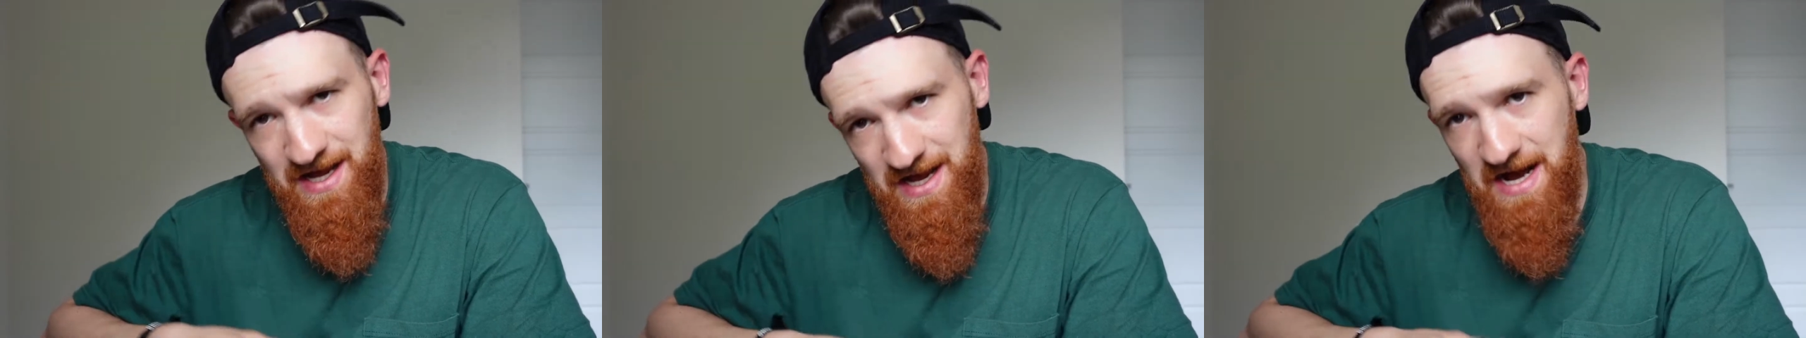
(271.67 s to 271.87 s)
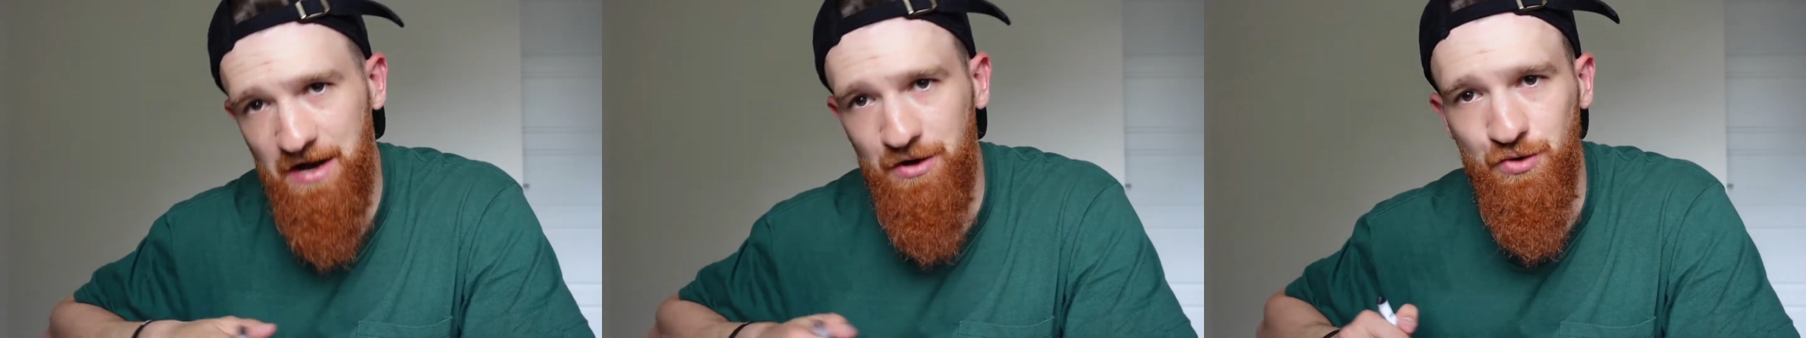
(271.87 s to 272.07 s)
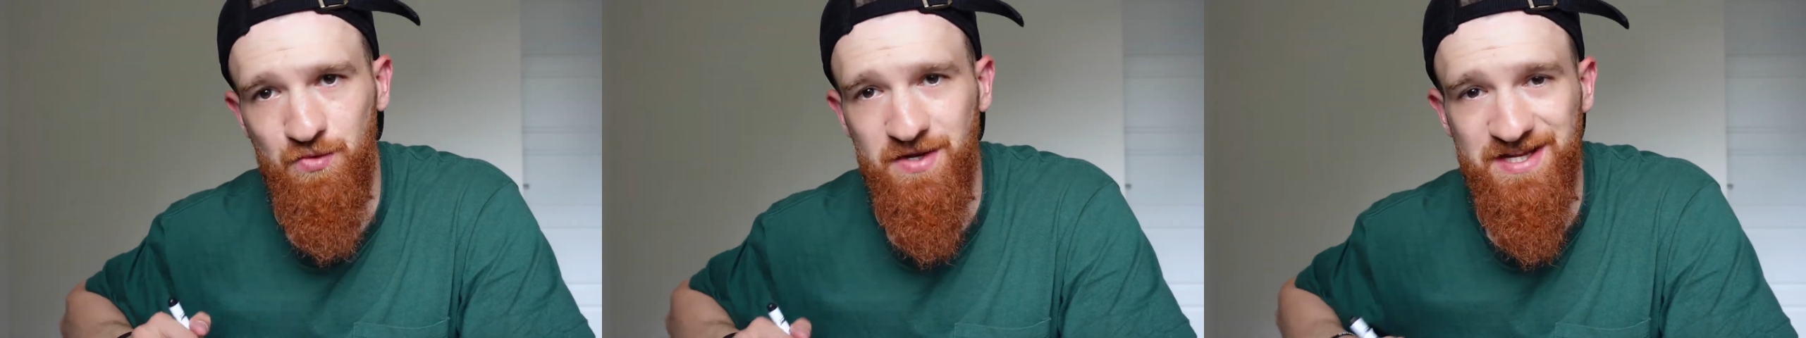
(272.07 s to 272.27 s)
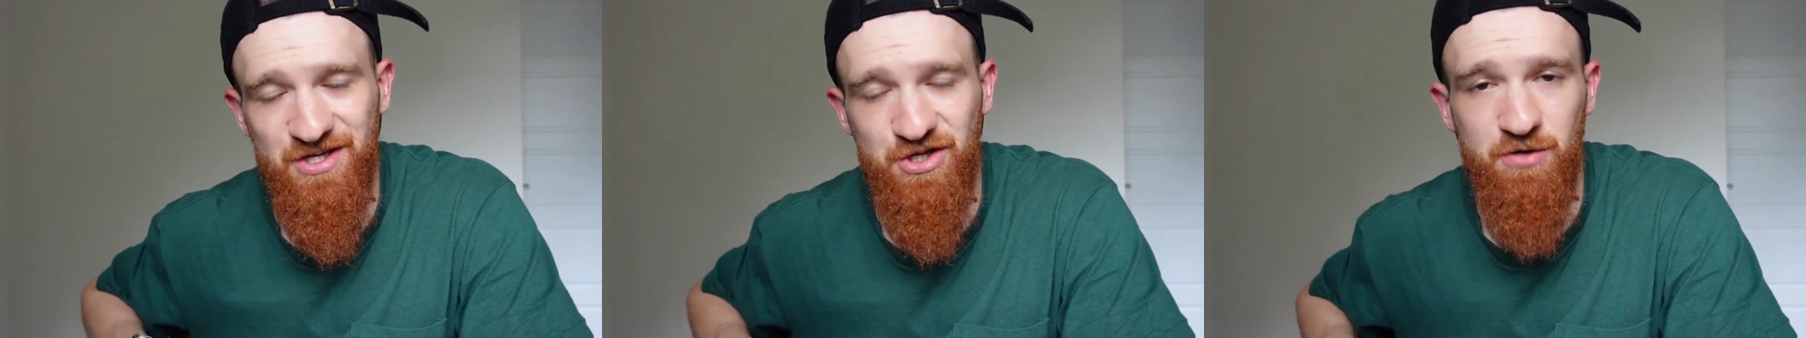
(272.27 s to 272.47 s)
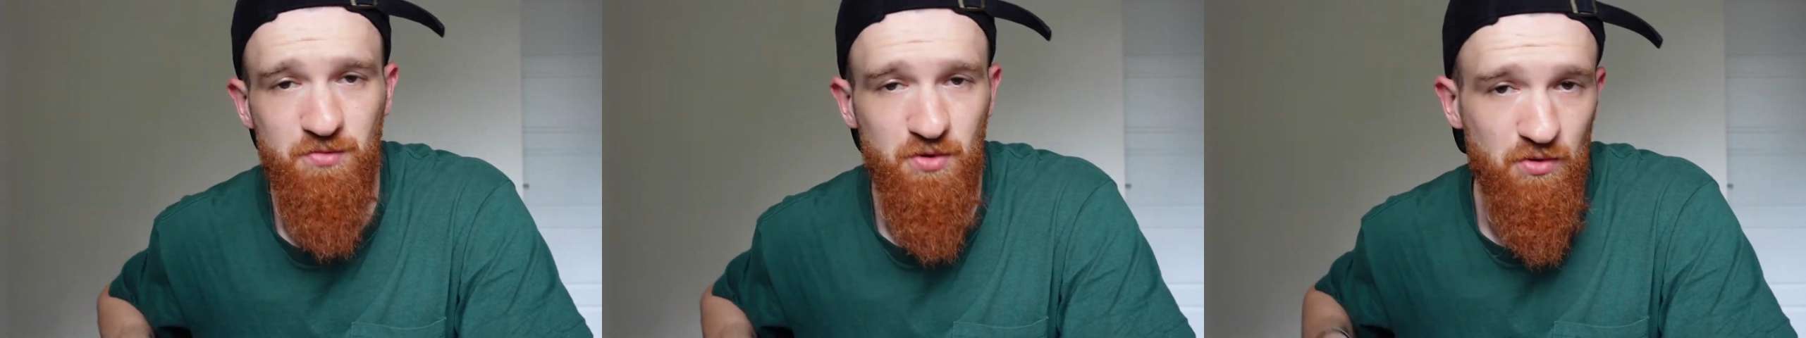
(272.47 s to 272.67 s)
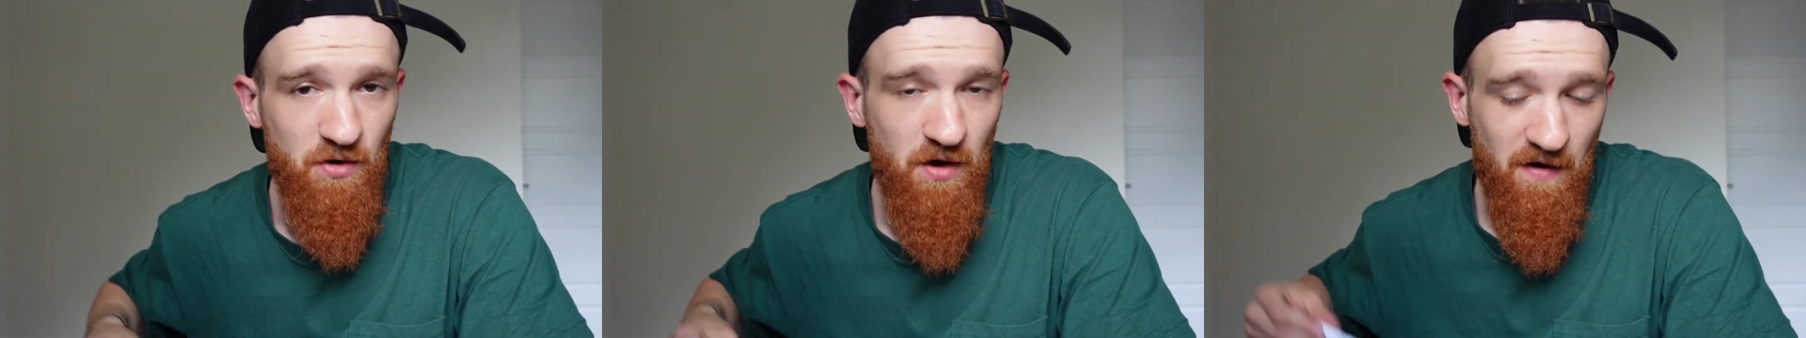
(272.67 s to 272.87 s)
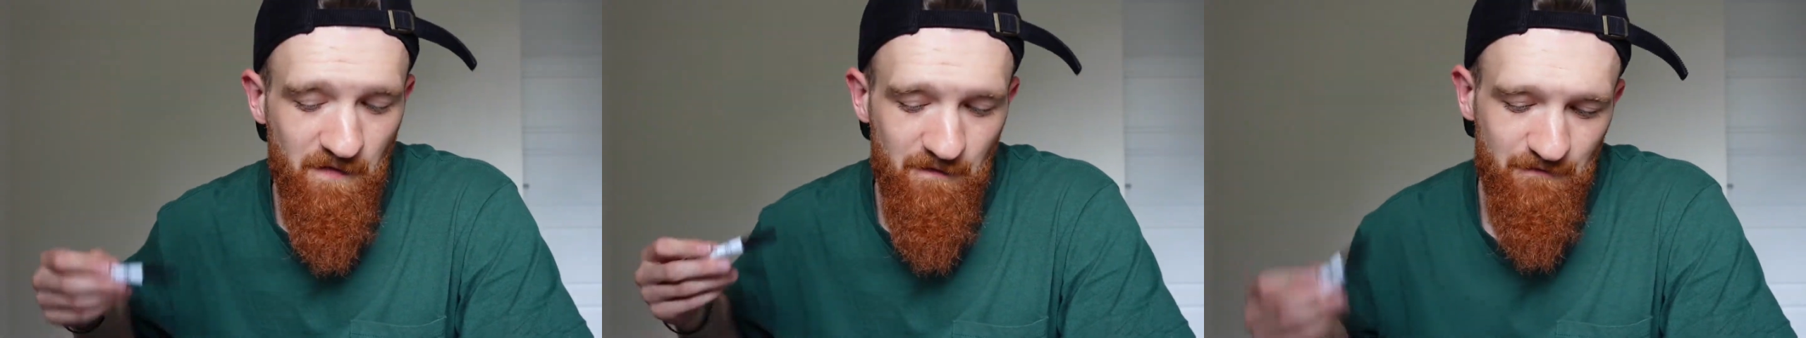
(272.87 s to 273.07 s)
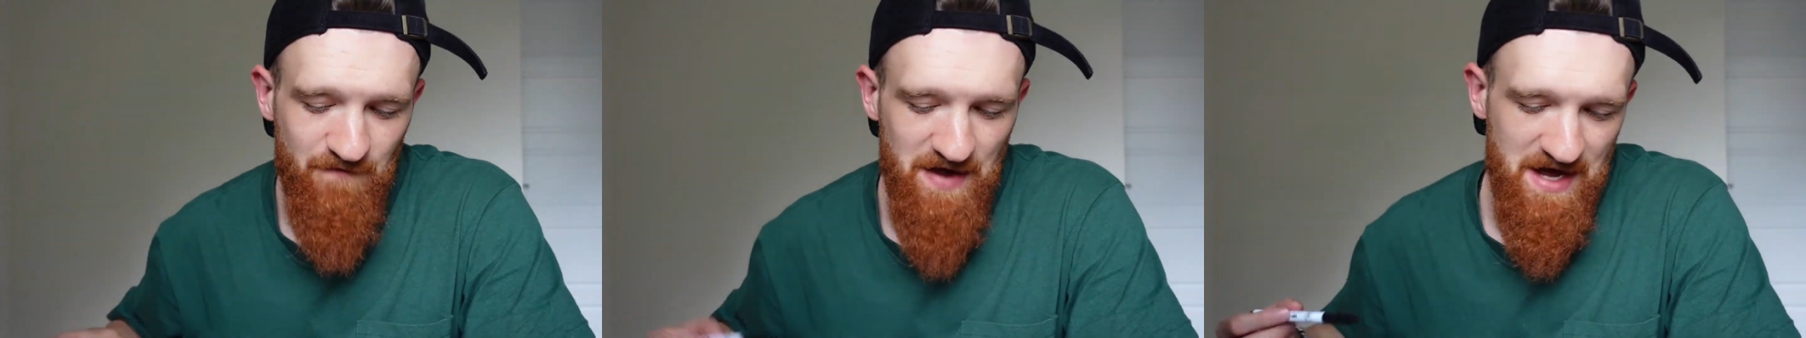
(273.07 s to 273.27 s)
How do we distribute
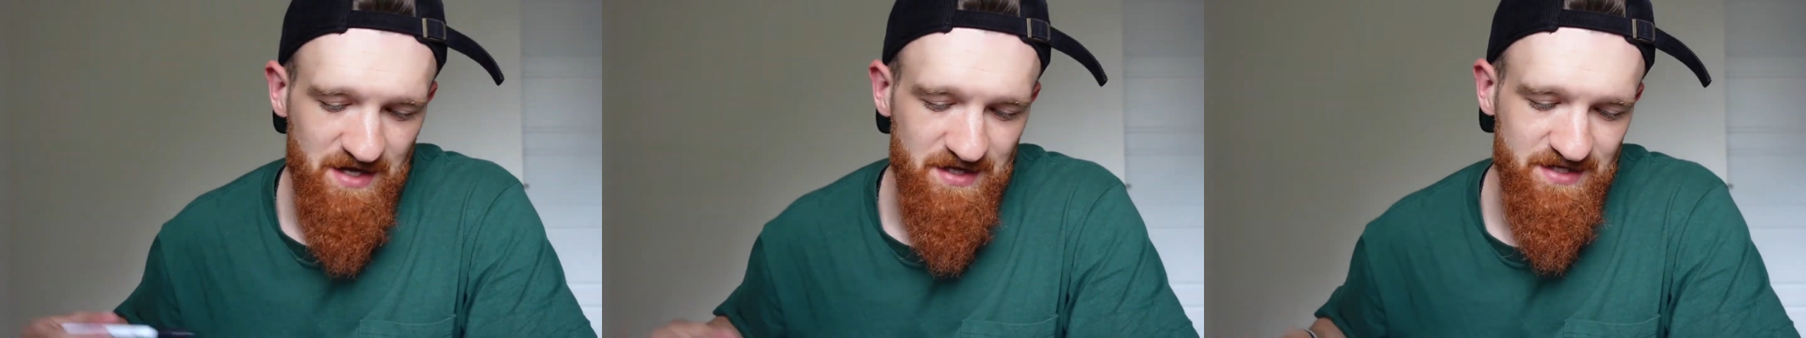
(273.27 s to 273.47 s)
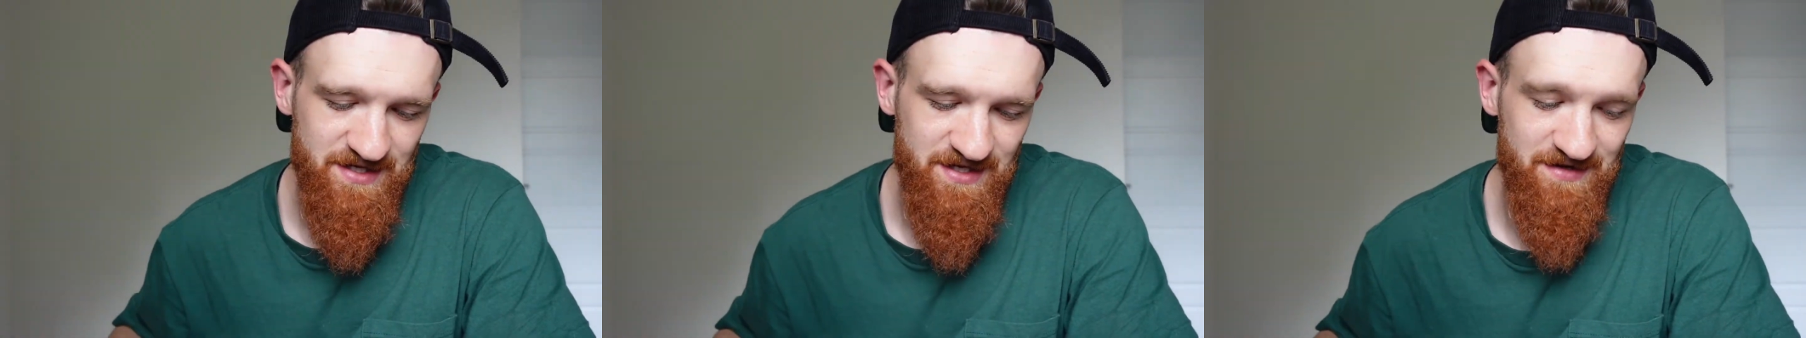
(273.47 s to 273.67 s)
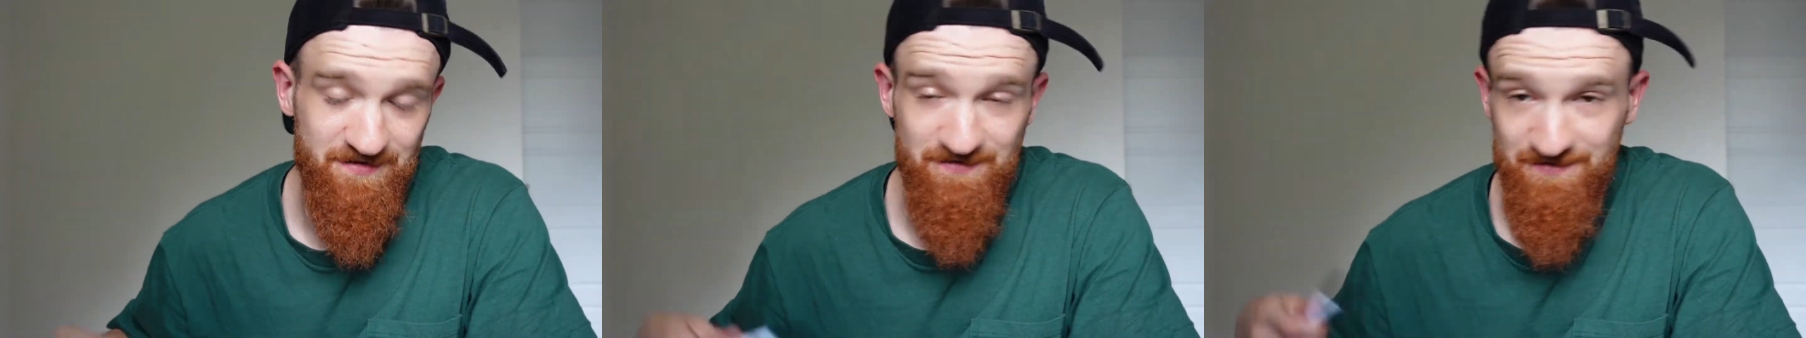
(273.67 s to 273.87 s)
fats?